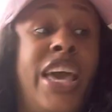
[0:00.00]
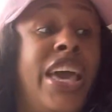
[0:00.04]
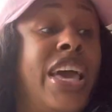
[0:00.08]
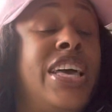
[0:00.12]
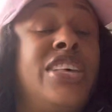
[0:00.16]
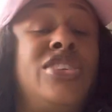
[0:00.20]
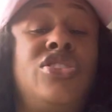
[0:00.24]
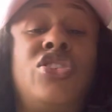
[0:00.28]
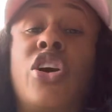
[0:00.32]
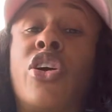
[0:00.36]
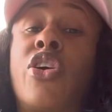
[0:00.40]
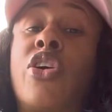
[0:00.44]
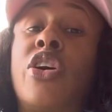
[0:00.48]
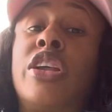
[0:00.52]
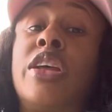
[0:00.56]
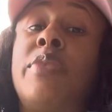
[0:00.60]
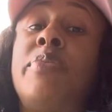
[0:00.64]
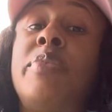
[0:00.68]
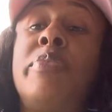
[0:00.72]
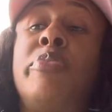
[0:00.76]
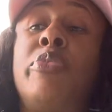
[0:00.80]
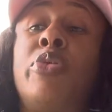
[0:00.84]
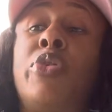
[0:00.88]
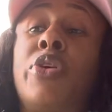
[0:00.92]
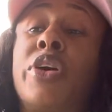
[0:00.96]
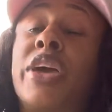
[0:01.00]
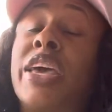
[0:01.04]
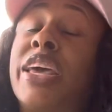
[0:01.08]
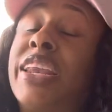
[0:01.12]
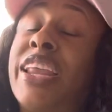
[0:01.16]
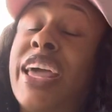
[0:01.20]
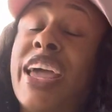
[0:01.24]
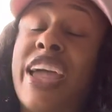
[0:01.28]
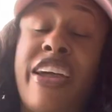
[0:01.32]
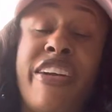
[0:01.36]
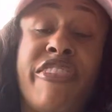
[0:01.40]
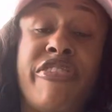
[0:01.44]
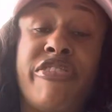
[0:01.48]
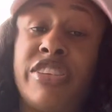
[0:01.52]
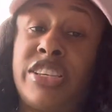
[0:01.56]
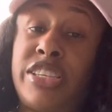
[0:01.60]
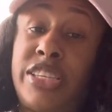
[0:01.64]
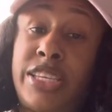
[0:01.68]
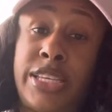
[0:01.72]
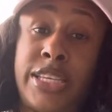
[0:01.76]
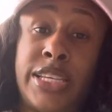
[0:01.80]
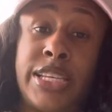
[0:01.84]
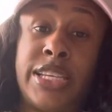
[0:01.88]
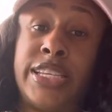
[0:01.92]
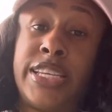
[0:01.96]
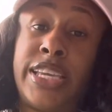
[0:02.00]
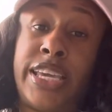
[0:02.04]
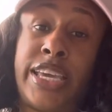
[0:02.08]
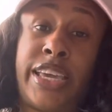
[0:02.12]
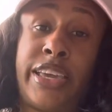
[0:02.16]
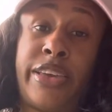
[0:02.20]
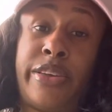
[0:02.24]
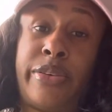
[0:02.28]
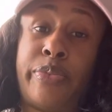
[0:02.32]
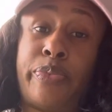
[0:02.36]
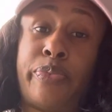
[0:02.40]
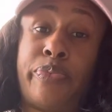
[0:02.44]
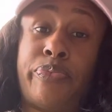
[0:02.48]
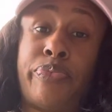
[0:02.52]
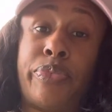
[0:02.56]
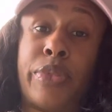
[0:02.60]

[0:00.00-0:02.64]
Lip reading: Is you're gonna be broken every single day.